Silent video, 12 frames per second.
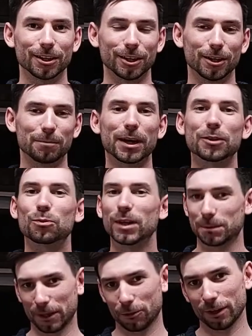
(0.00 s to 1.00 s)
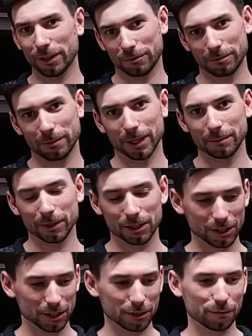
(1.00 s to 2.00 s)
Pathway has been great for me
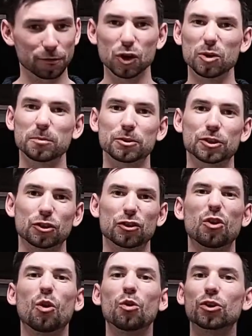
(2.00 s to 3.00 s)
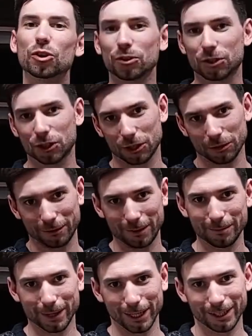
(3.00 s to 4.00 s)
because it's affirmed all the good stuff
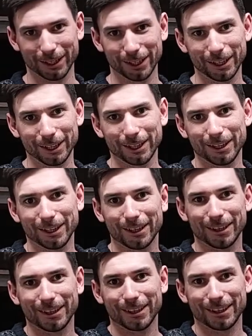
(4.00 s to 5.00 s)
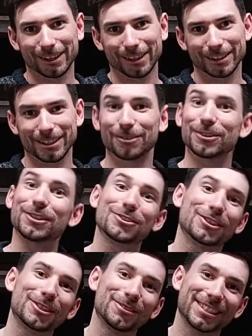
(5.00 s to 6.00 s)
in me. So you
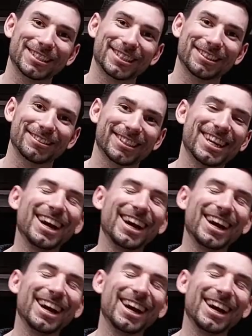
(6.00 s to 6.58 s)
should do it too.